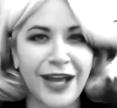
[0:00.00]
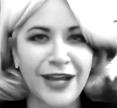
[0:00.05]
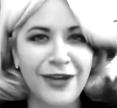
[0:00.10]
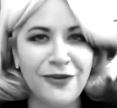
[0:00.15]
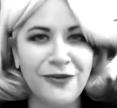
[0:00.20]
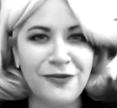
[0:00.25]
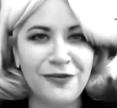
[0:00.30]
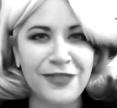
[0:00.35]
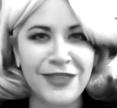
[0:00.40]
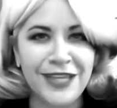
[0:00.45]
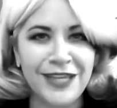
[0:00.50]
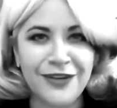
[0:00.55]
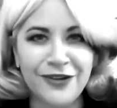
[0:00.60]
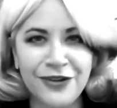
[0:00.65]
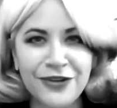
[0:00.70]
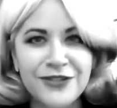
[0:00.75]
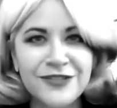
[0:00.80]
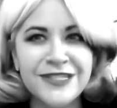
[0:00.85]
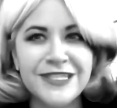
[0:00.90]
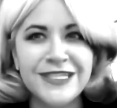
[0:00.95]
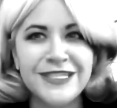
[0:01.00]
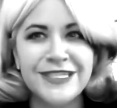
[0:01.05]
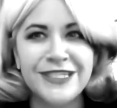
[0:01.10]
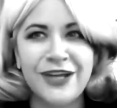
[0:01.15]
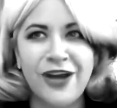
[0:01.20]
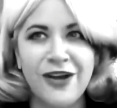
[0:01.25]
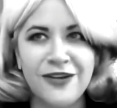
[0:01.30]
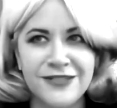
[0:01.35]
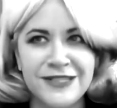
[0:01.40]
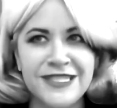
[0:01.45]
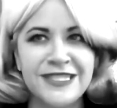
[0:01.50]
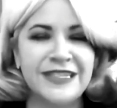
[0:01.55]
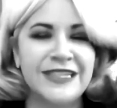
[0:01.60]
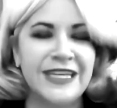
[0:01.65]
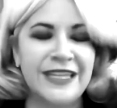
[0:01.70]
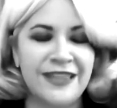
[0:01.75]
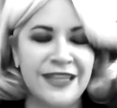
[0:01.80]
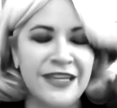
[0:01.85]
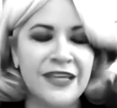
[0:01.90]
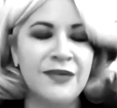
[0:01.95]
I don't think it hurts to
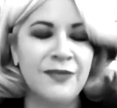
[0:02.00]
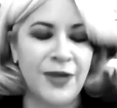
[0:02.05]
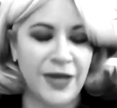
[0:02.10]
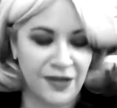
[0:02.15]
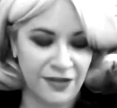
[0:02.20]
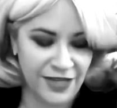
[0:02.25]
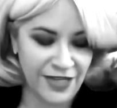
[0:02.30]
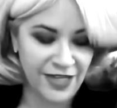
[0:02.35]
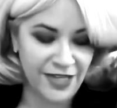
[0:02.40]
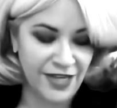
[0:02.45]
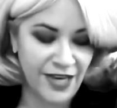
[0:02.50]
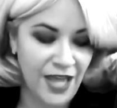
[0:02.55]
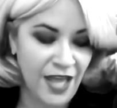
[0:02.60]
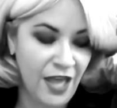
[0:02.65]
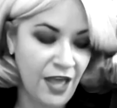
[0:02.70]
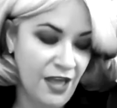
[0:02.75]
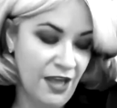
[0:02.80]
constantly think about it.